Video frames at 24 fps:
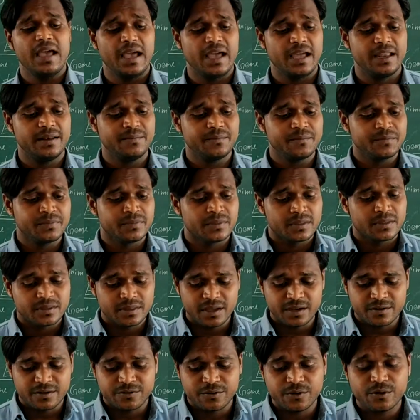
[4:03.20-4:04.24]
and
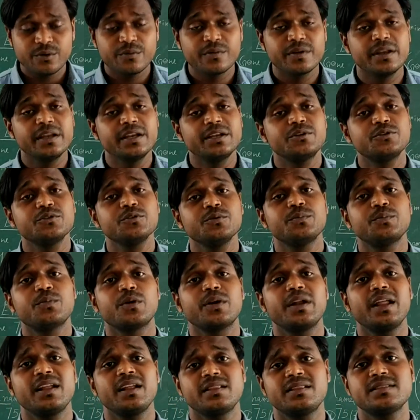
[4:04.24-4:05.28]
therefore we need to
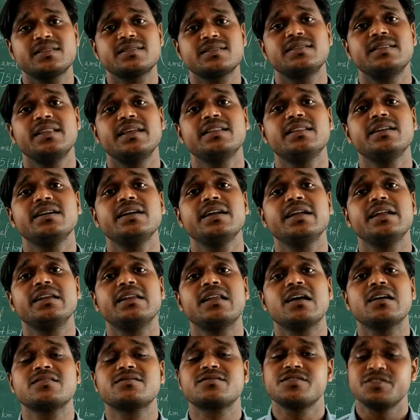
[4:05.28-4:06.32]
protect this leather
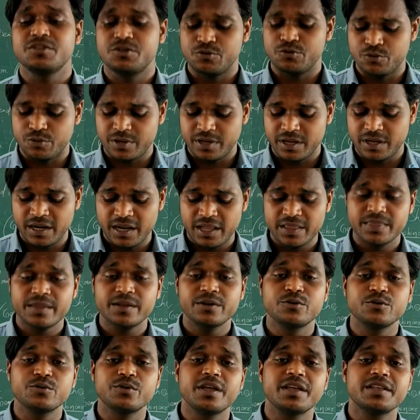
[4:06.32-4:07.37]
industry too here in the
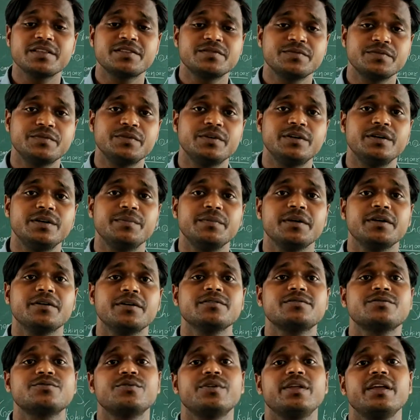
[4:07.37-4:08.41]
today's world,
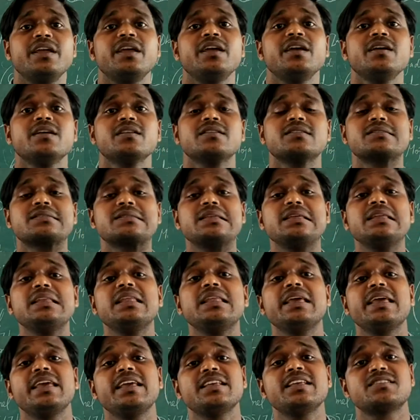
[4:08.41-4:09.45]
because today
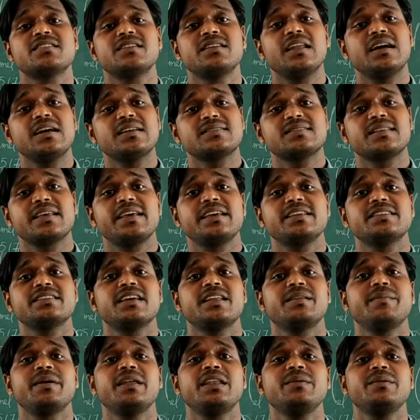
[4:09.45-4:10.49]
steel age, glass age
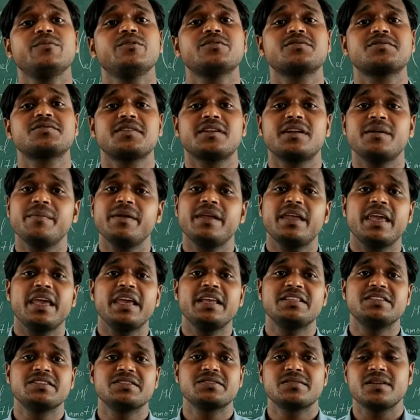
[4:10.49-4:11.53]
and many more ceramic
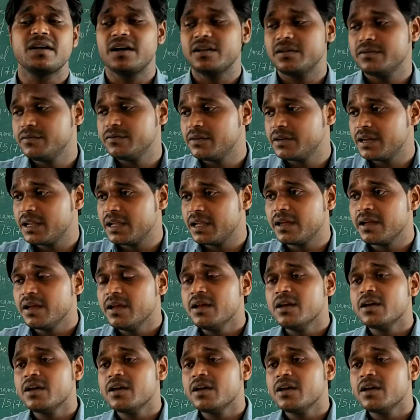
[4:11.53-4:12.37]
ages are working